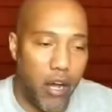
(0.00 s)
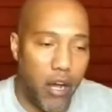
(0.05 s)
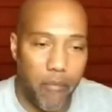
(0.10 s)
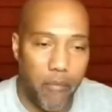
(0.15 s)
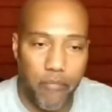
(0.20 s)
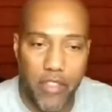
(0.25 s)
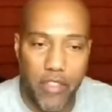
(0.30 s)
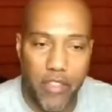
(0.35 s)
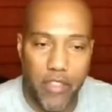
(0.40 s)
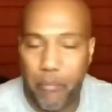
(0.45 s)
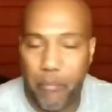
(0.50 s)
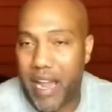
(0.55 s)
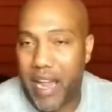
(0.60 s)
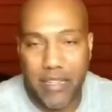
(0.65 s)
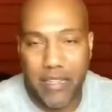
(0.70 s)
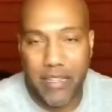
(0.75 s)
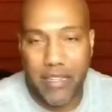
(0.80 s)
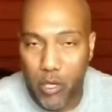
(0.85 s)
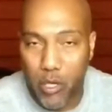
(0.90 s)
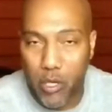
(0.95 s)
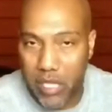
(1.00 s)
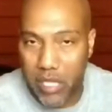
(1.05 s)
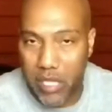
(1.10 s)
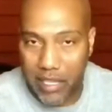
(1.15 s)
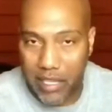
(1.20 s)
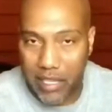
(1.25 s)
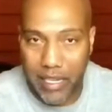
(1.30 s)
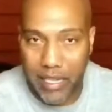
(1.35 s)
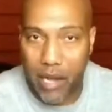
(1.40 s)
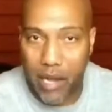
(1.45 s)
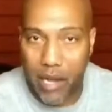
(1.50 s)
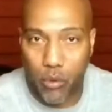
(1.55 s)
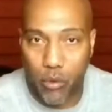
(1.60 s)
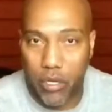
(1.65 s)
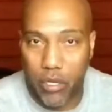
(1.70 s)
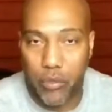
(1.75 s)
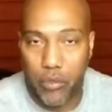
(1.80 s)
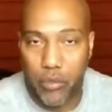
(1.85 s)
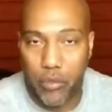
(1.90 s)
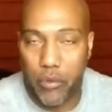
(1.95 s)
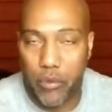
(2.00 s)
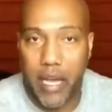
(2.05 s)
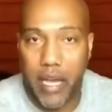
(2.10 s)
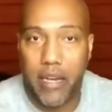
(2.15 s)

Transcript: The bank's most likely not going to do that.